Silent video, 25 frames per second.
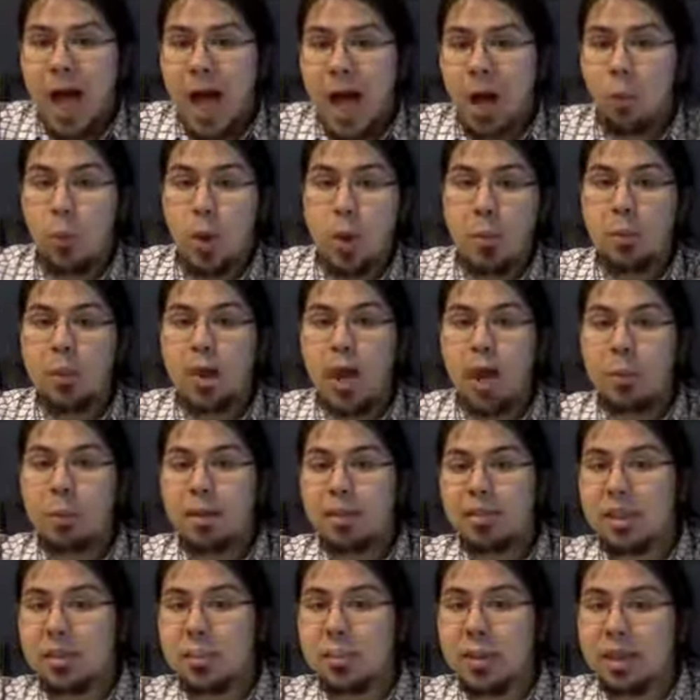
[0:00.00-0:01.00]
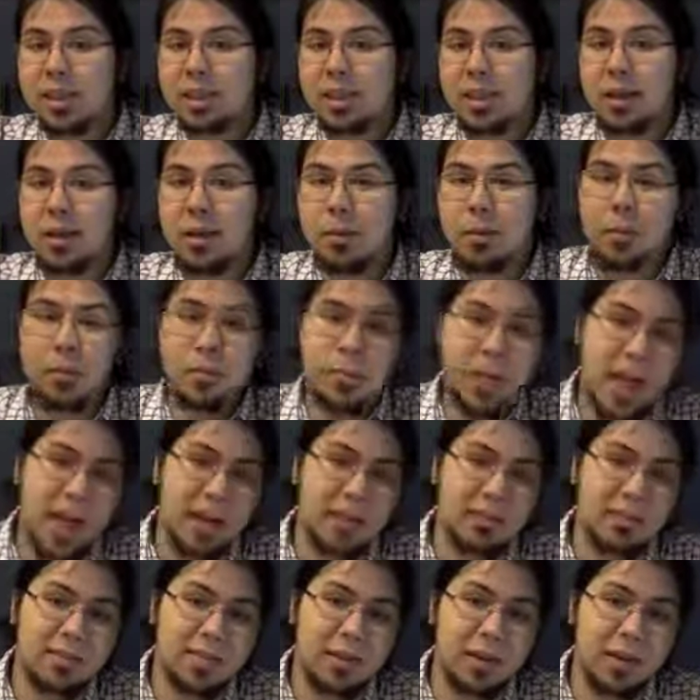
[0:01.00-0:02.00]
a webcomic that makes
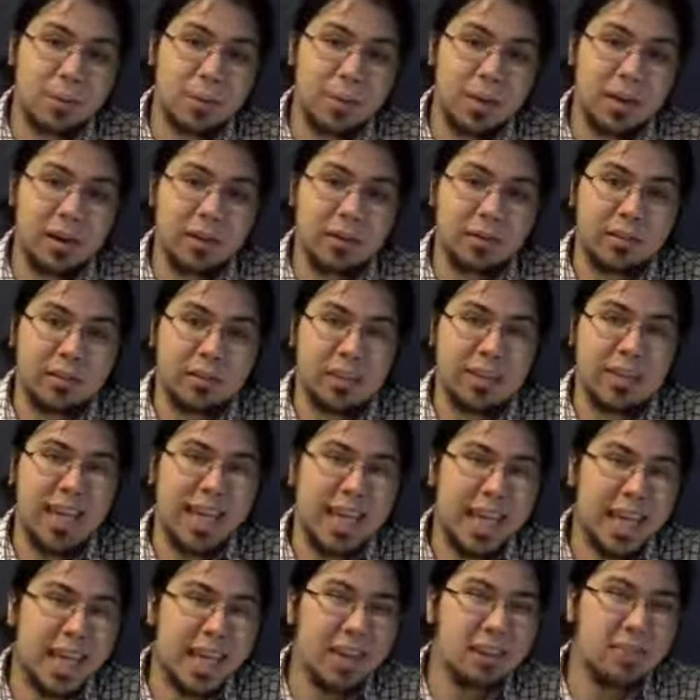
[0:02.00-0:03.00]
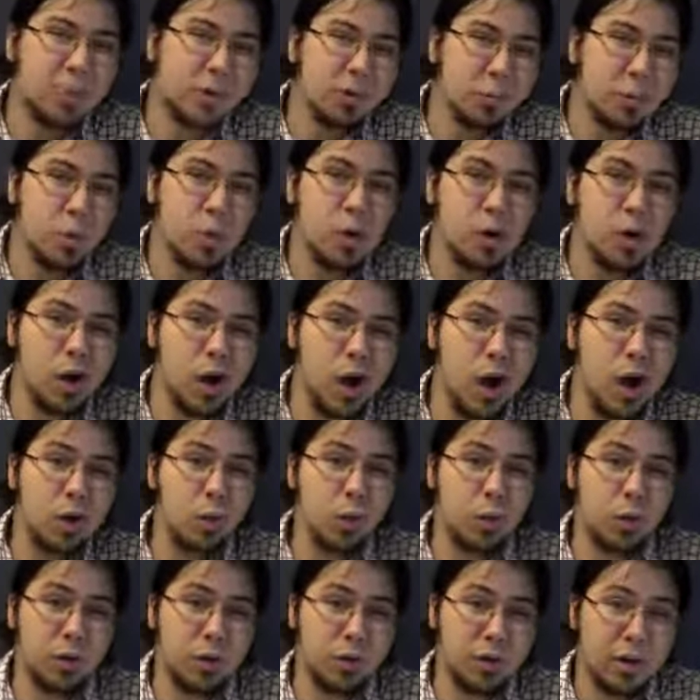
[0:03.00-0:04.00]
accidental pregnancy even more
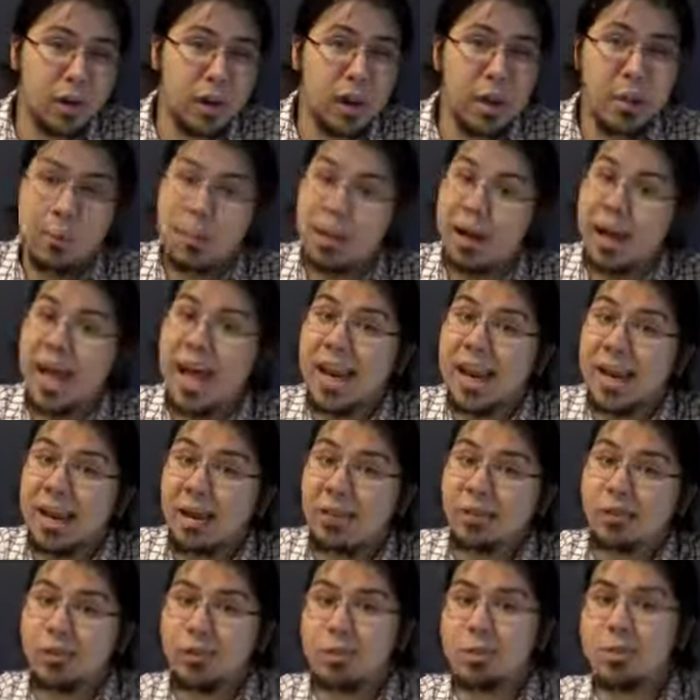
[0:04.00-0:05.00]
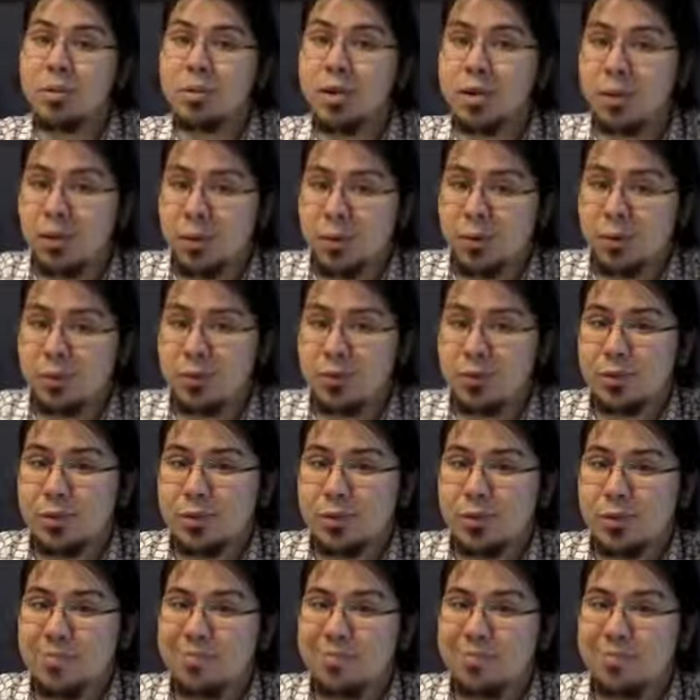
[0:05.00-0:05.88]
awkward by adding in superheroes.